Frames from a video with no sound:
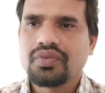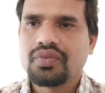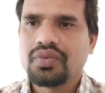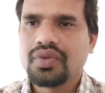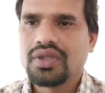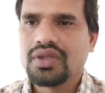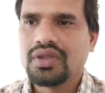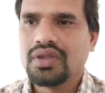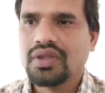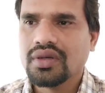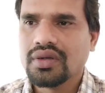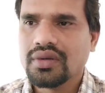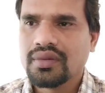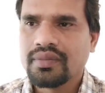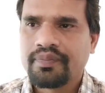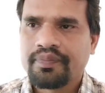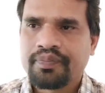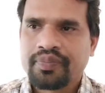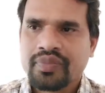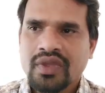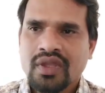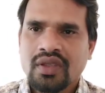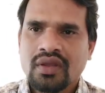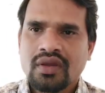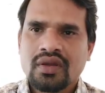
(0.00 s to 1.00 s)
with the
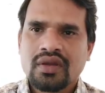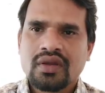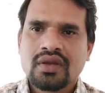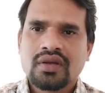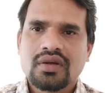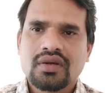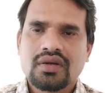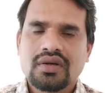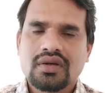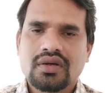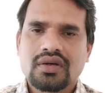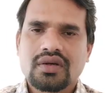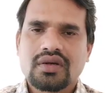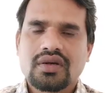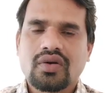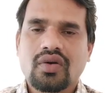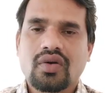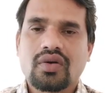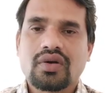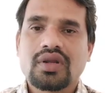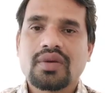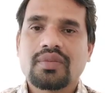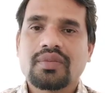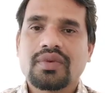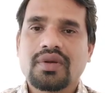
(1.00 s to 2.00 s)

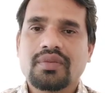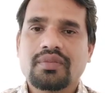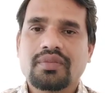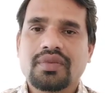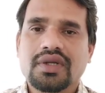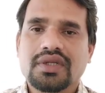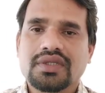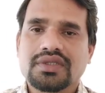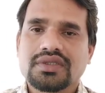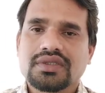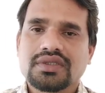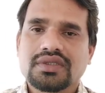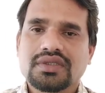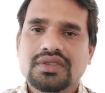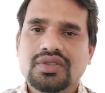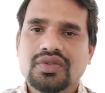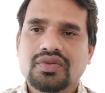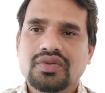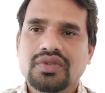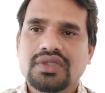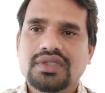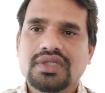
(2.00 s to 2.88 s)
quantum numbers. So